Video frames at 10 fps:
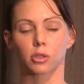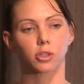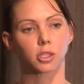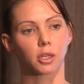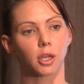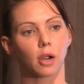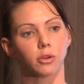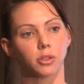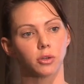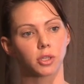So I just
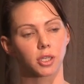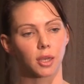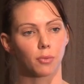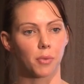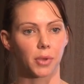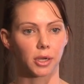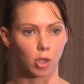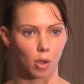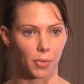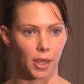encourage you to take a moment and
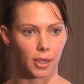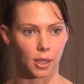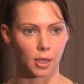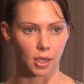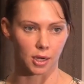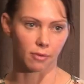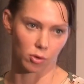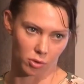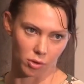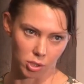go back and have a
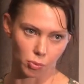look at those